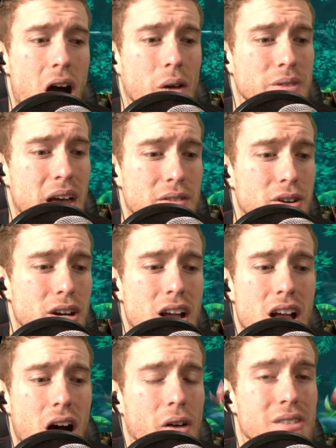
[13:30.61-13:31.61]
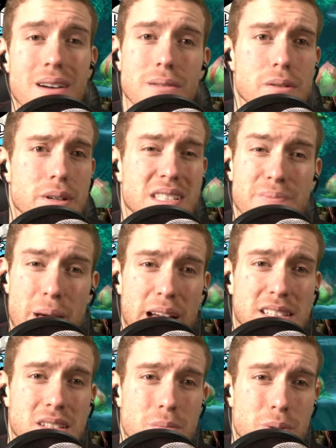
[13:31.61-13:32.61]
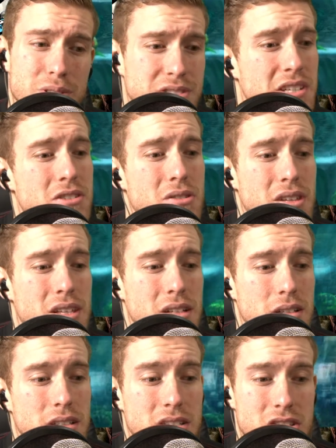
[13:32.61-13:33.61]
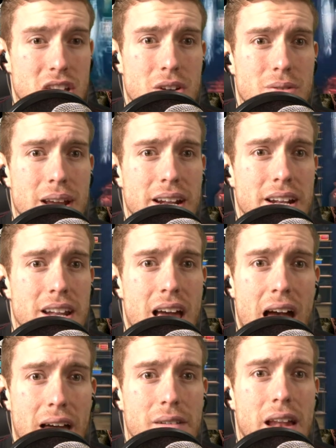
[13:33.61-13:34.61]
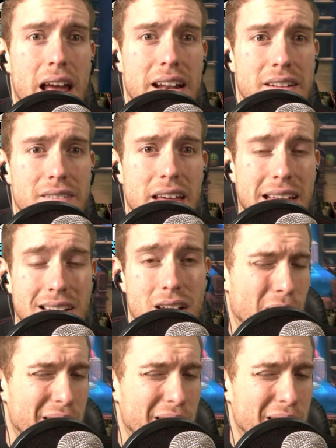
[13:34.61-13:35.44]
I'll never respect procedurally generated at anything.